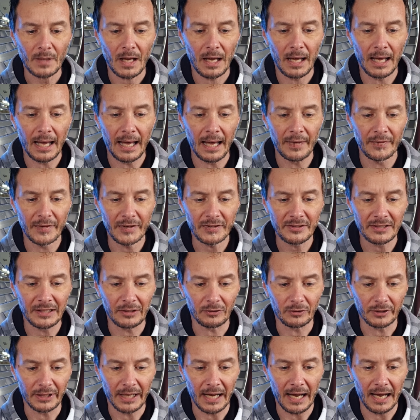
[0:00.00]
and this
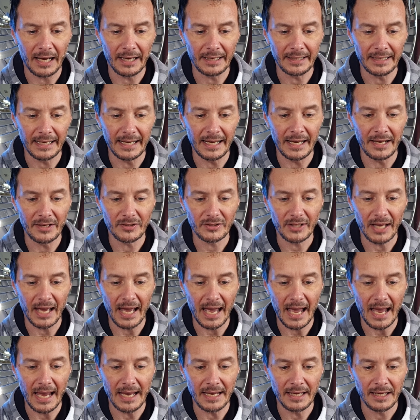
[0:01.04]
little guy is
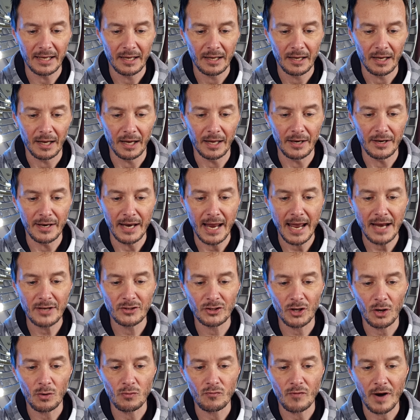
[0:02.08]
a
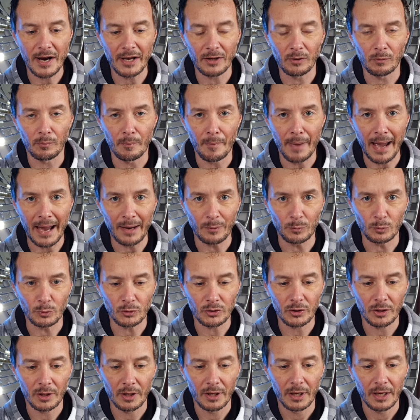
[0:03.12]
NATO rail
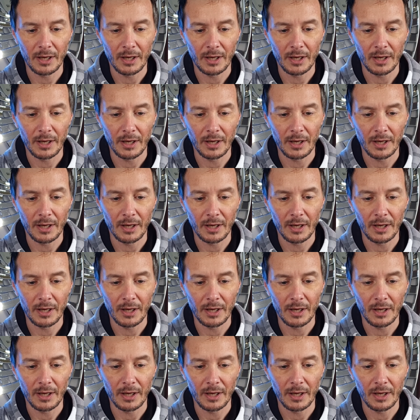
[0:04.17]
mount.